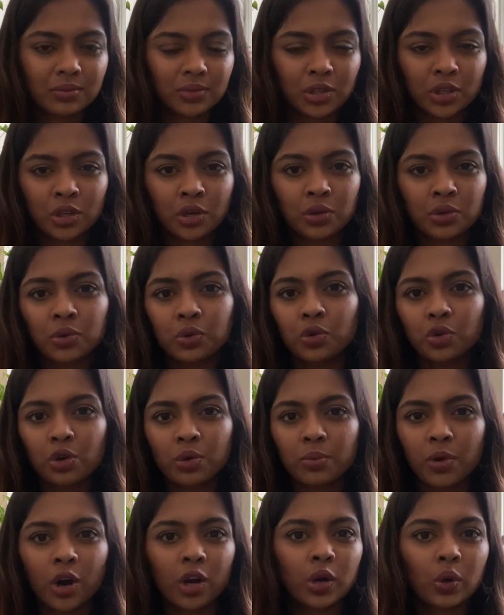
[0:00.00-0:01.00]
you know,
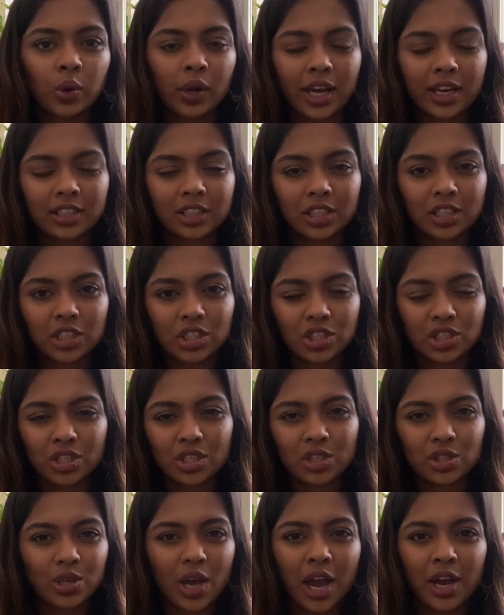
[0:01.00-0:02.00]
room or low light
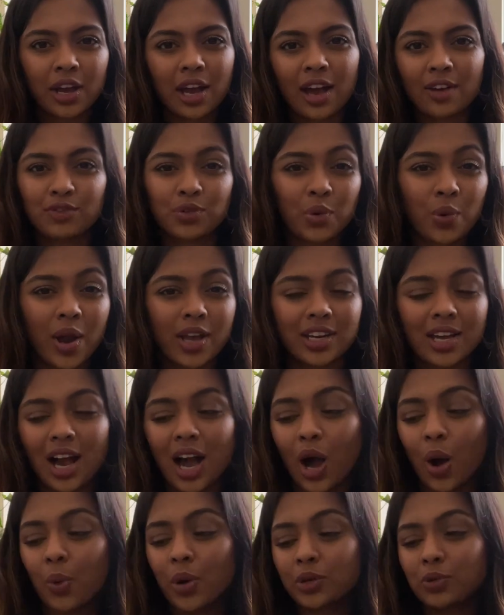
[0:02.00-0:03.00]
conditions, so I have no idea
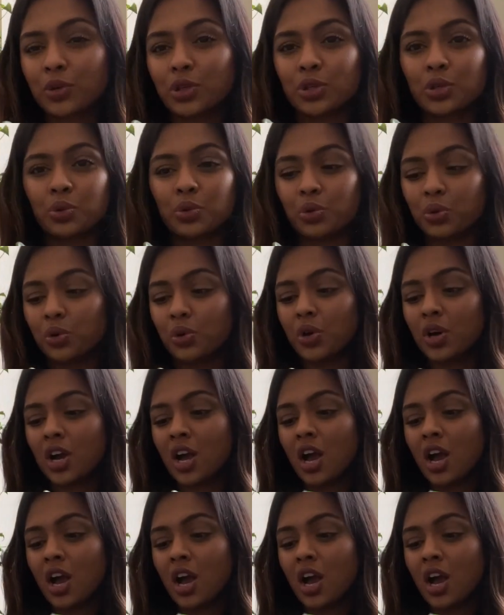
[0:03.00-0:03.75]
how it would do.